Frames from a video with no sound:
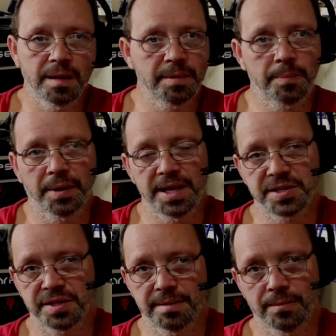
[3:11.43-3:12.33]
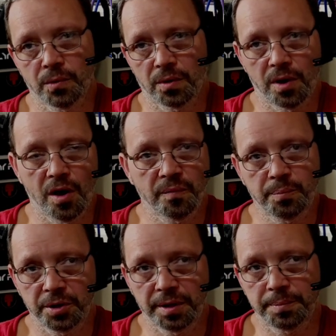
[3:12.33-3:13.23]
can be placed in a more
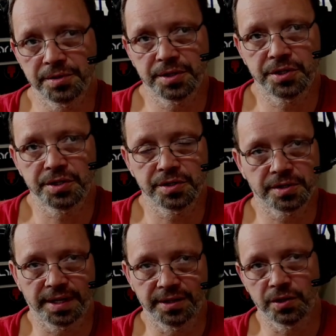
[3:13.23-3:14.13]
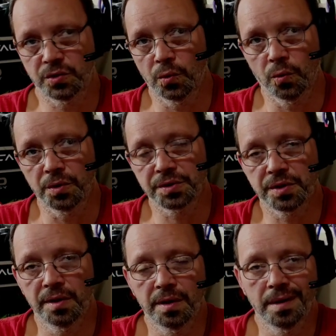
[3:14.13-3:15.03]
off-putting positions, like in the doors.